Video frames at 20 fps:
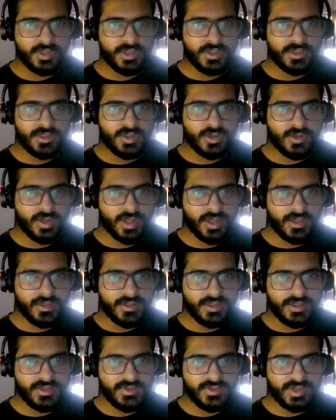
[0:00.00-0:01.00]
Now at
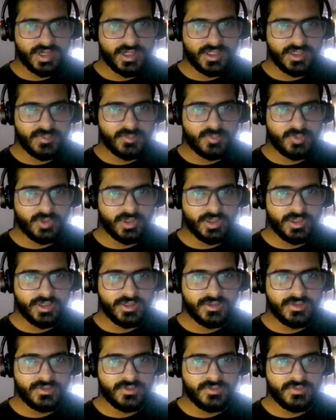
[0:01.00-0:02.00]
the starting point,
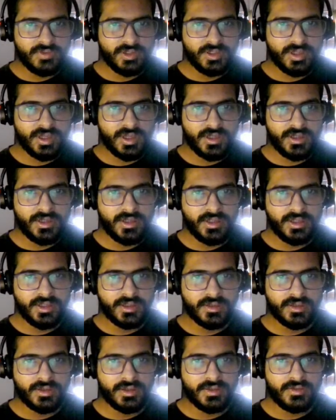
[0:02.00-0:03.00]
we are
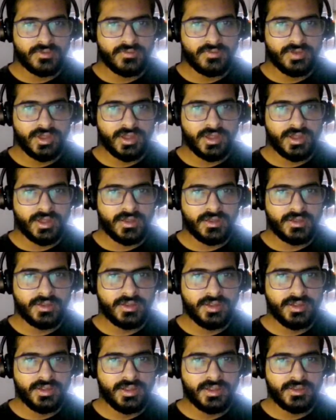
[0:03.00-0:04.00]
here, right? We are at
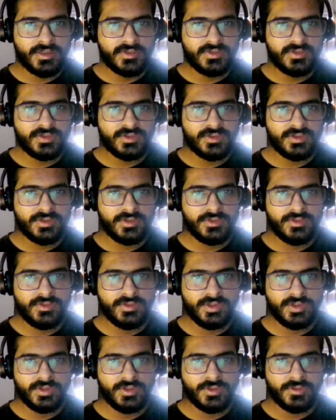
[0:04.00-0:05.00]
index
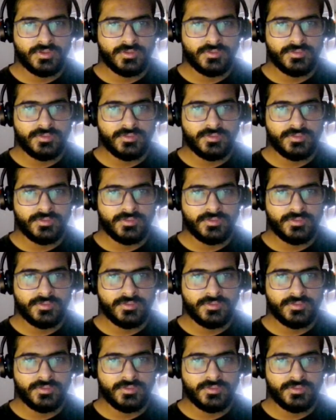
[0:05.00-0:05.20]
0,